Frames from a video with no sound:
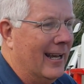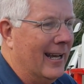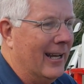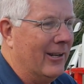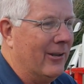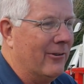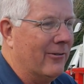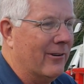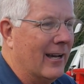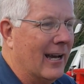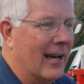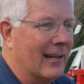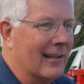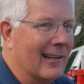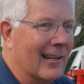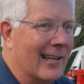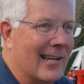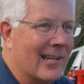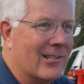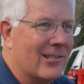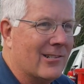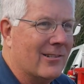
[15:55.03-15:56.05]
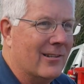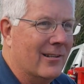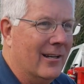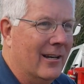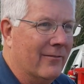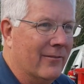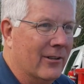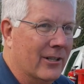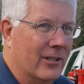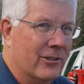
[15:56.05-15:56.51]
and you've got less
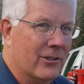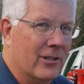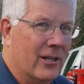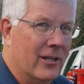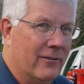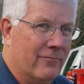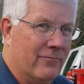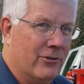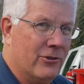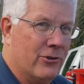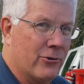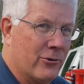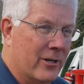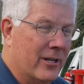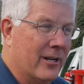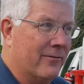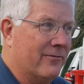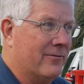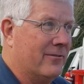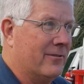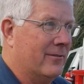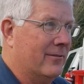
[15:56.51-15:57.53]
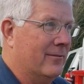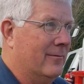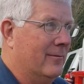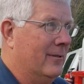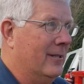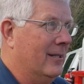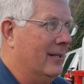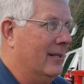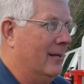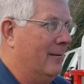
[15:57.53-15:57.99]
of drift
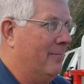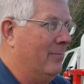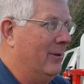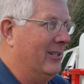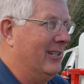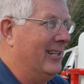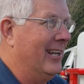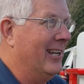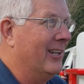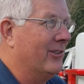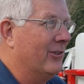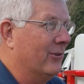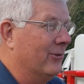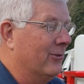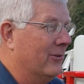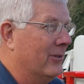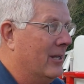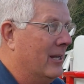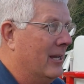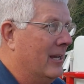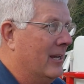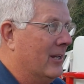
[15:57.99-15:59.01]
potential.